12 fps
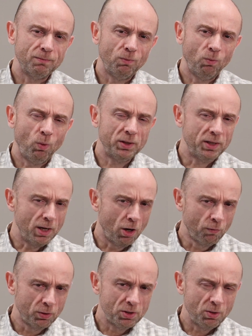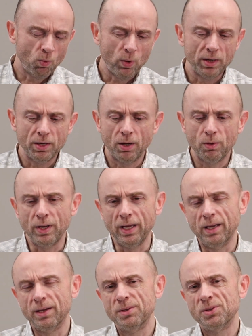what the Overton window
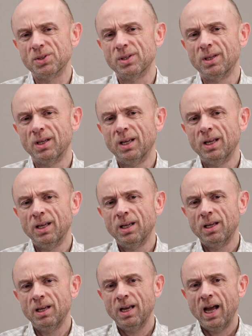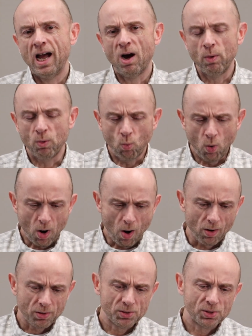is, how it
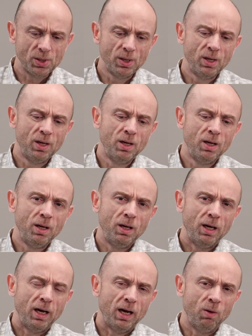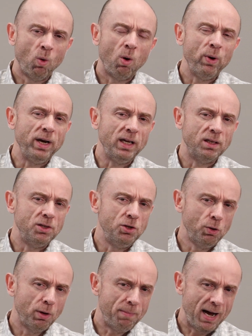works, and what we need to
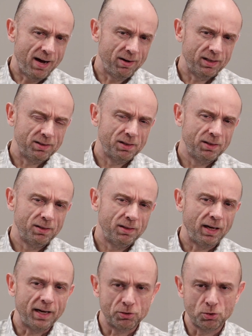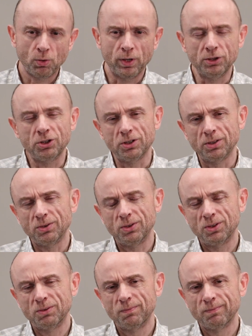do about it as
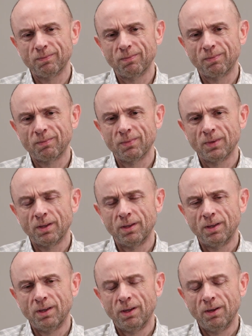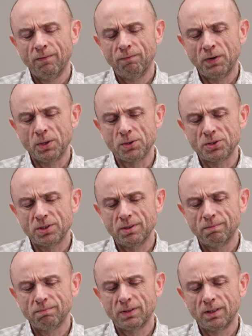Christians. First,
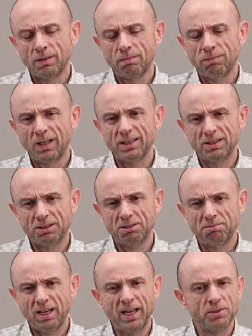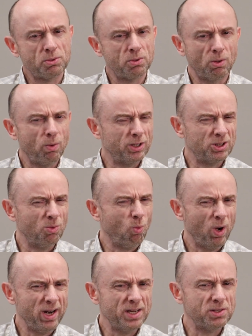let's answer the question,
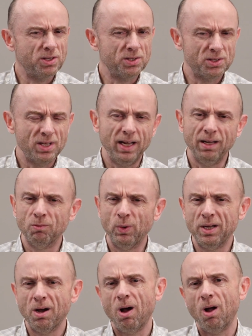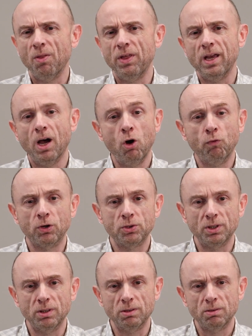what is this thing we call the
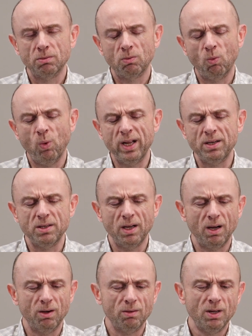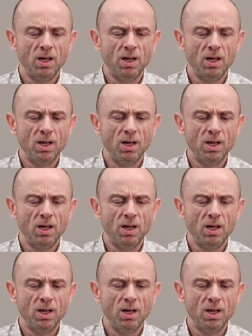Overton window?